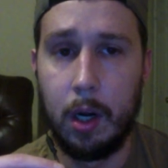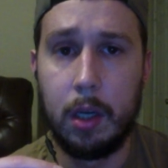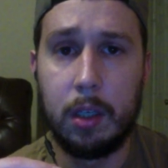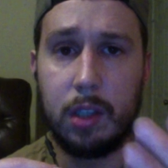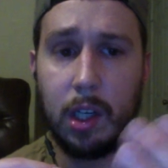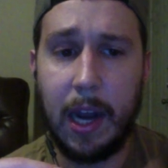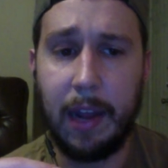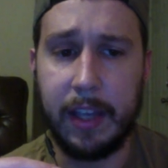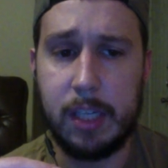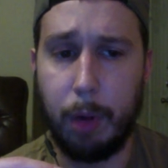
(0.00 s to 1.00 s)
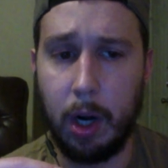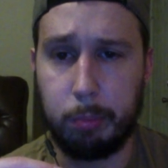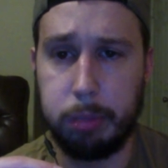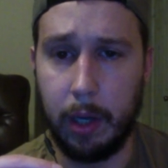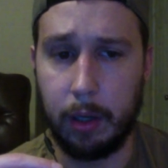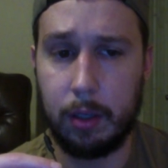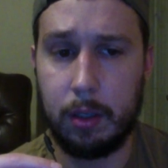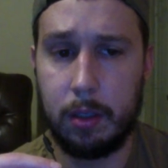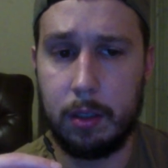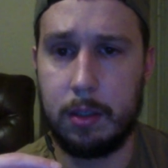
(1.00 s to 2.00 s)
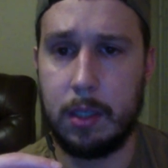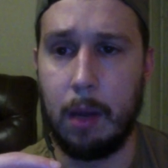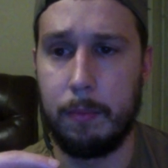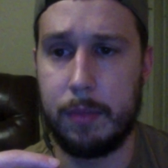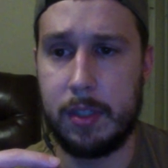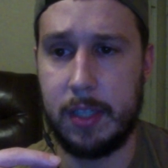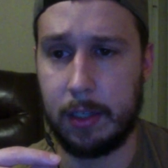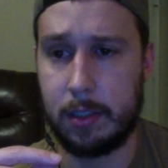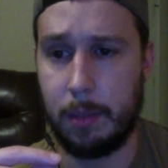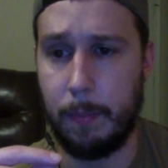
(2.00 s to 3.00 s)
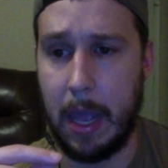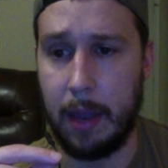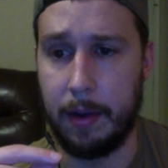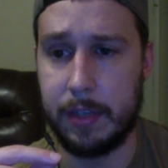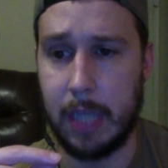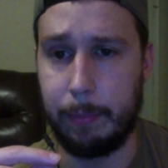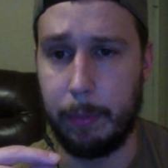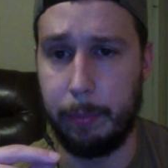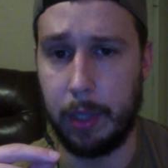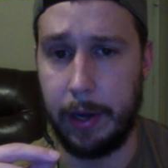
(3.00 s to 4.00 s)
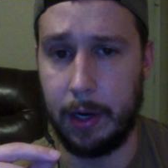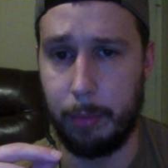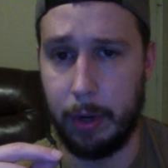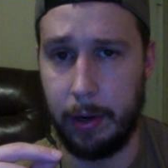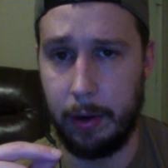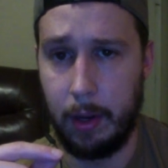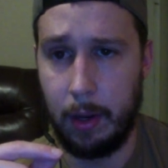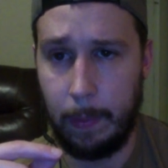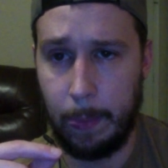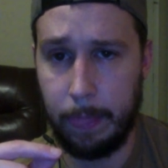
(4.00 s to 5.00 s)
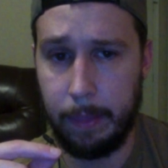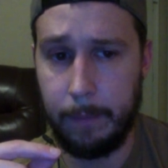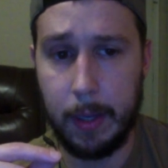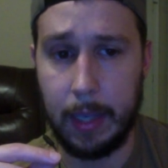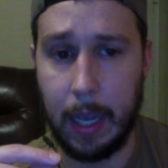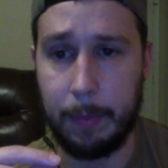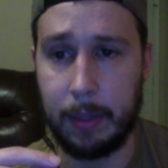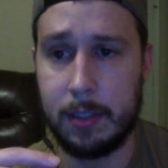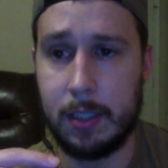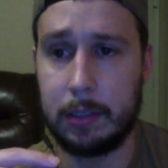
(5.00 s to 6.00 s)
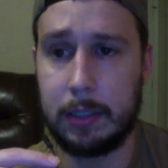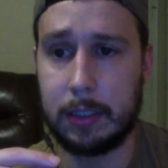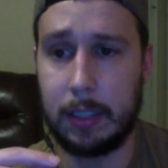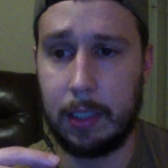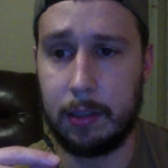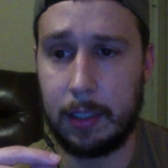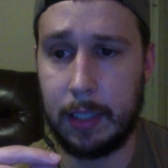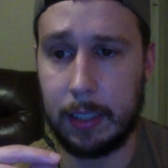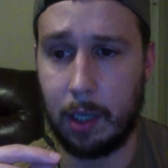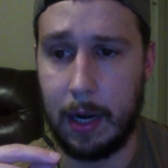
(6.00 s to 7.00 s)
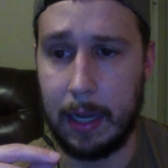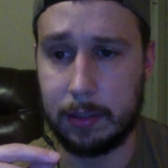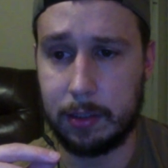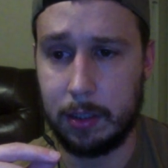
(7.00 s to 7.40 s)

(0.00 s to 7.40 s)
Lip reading: kind of like spark plug, sixth man type of player. But yeah, I mean, the Celtics, they kicked our ass.